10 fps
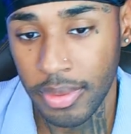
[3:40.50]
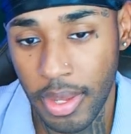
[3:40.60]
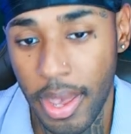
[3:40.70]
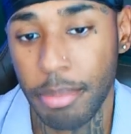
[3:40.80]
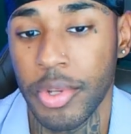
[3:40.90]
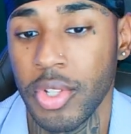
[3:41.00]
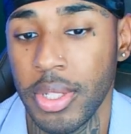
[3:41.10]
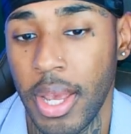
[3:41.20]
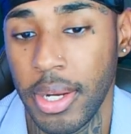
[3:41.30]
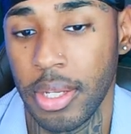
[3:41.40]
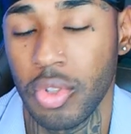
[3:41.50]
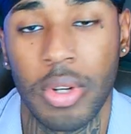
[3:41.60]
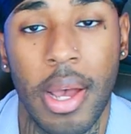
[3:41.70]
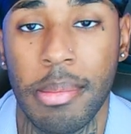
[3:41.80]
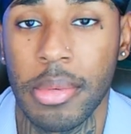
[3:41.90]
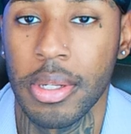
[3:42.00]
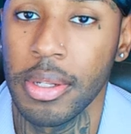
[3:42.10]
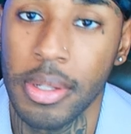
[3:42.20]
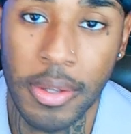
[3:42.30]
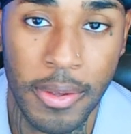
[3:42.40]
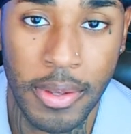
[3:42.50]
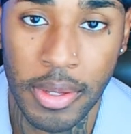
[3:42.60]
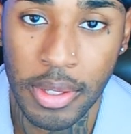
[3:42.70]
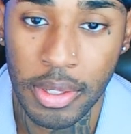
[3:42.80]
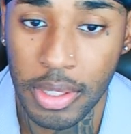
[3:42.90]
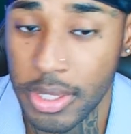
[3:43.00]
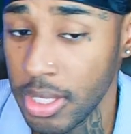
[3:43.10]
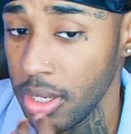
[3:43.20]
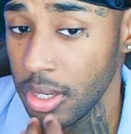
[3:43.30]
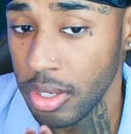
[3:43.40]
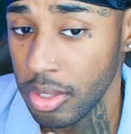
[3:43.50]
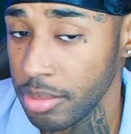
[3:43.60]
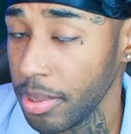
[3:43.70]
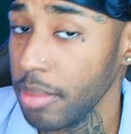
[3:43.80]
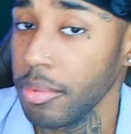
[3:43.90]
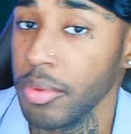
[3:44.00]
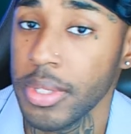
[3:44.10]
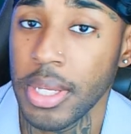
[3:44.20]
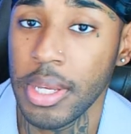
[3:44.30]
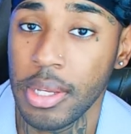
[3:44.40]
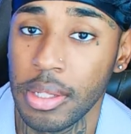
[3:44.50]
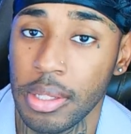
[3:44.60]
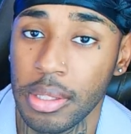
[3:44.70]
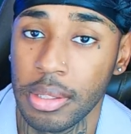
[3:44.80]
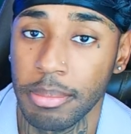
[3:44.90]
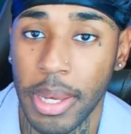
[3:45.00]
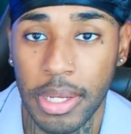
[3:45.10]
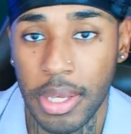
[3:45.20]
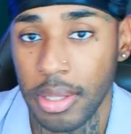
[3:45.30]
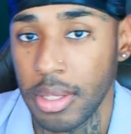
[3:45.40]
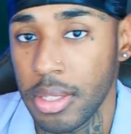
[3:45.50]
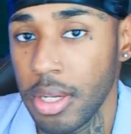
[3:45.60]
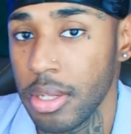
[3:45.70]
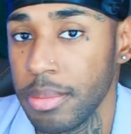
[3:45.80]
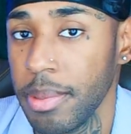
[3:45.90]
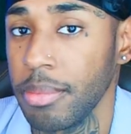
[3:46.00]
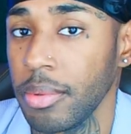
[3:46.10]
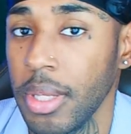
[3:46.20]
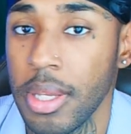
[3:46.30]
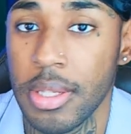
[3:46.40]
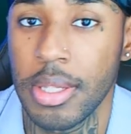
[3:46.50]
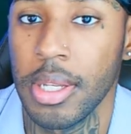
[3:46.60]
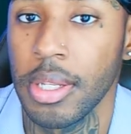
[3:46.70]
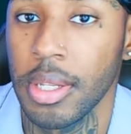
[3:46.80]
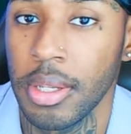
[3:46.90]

epigenetic trauma, the tears people seen, better yet, the tears people didn't see,